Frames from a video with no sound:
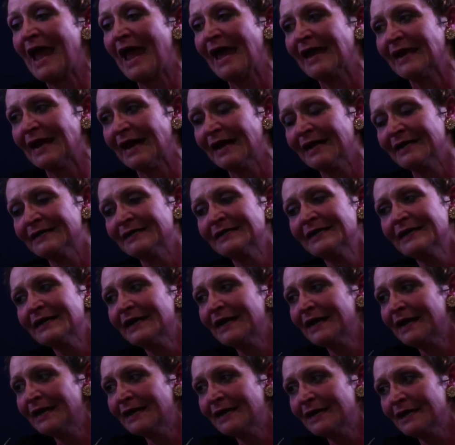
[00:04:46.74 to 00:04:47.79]
And I
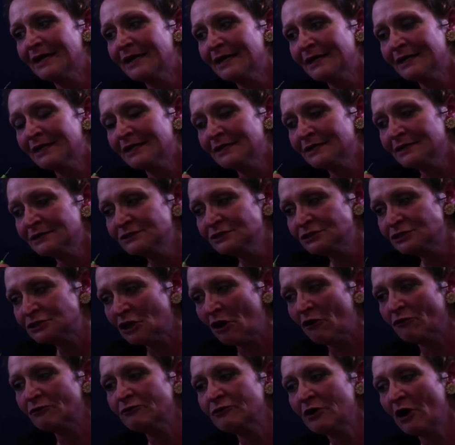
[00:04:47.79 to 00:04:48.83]

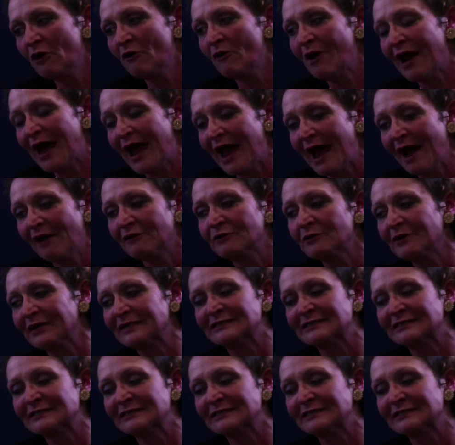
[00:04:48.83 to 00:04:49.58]
don't know how to